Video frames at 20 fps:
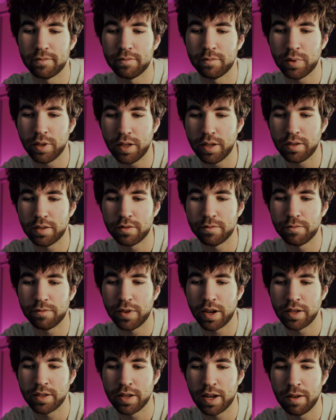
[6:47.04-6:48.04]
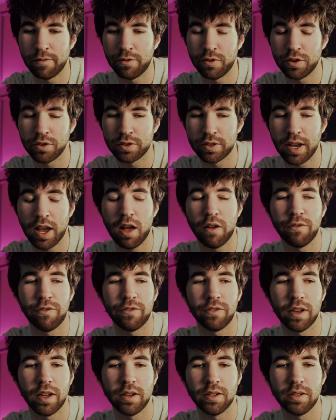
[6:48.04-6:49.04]
please find time for
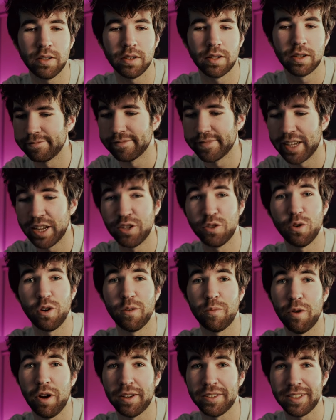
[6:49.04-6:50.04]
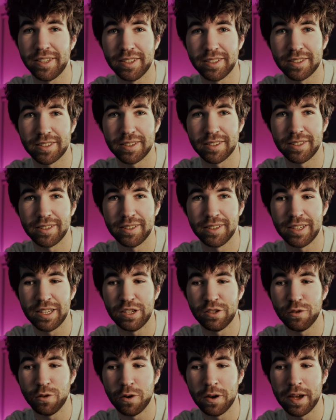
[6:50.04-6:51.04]
yourself and enjoy the process.
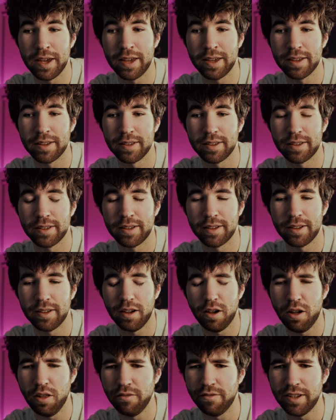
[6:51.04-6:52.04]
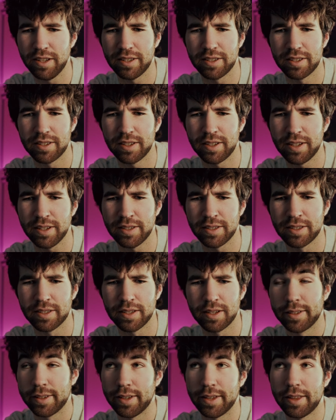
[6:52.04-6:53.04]
Enjoy all of it, because
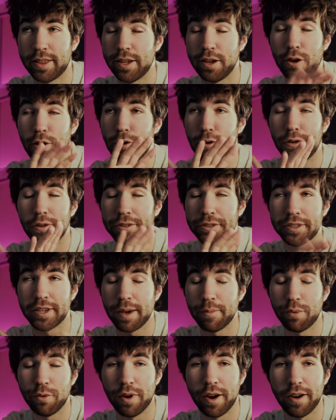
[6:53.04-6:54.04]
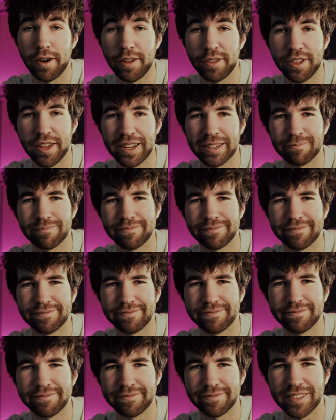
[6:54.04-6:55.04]
the whole temporary thing
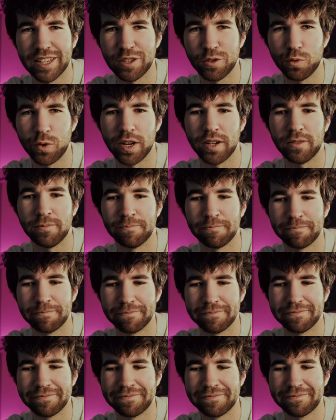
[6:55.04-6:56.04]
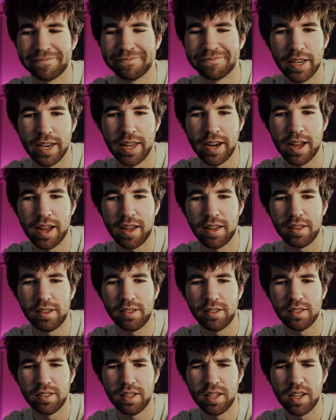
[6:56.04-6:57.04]
is real. And
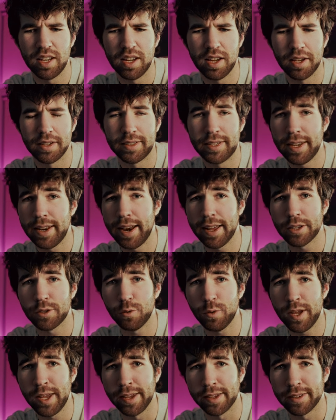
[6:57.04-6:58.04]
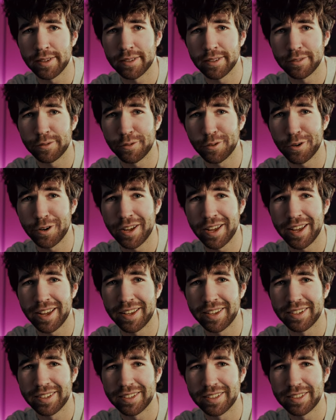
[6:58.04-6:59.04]
I'll see you next week for
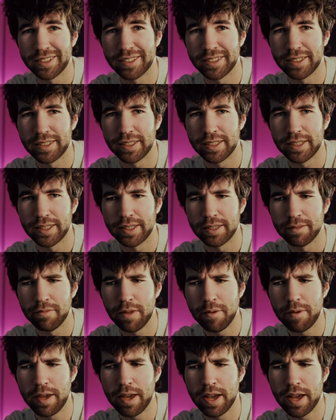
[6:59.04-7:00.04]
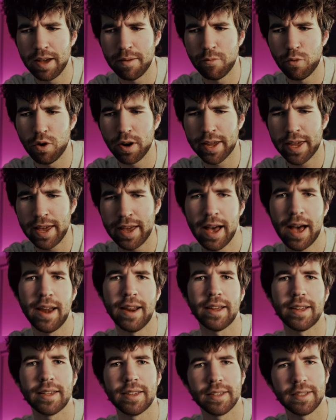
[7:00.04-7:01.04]
uh, maybe a more
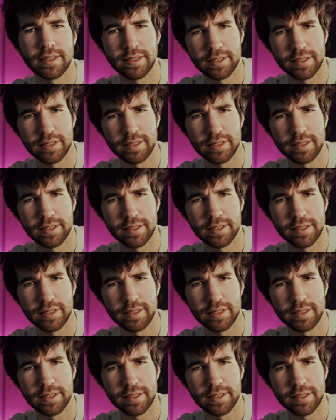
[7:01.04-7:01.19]
chaotic